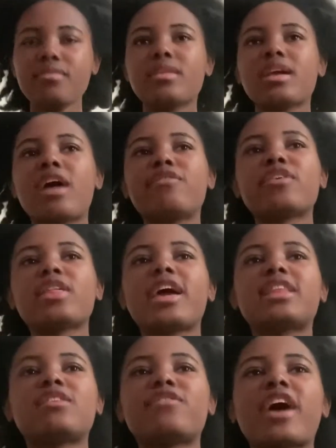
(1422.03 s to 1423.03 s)

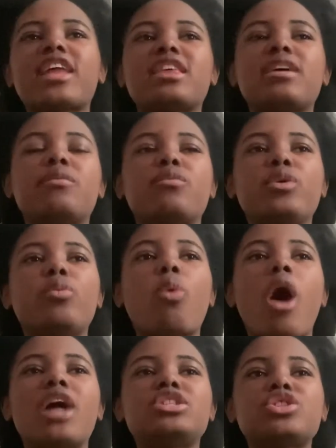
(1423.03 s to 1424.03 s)
the fact that we
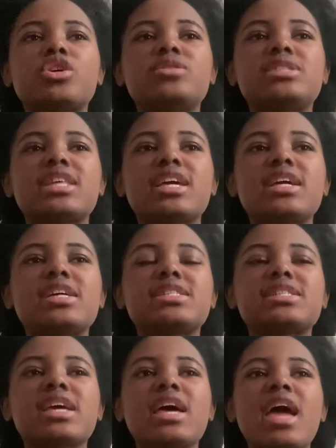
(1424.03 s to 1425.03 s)
watch those things,